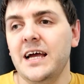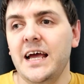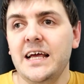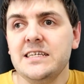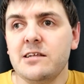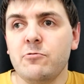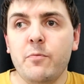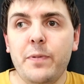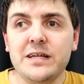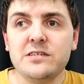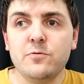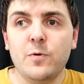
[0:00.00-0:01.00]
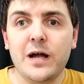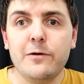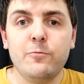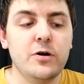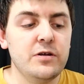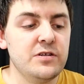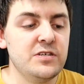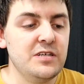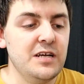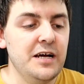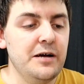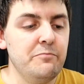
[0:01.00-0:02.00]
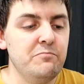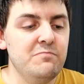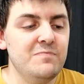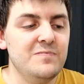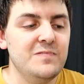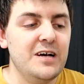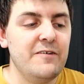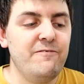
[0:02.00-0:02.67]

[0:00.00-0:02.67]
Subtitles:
Is There a Better Way was a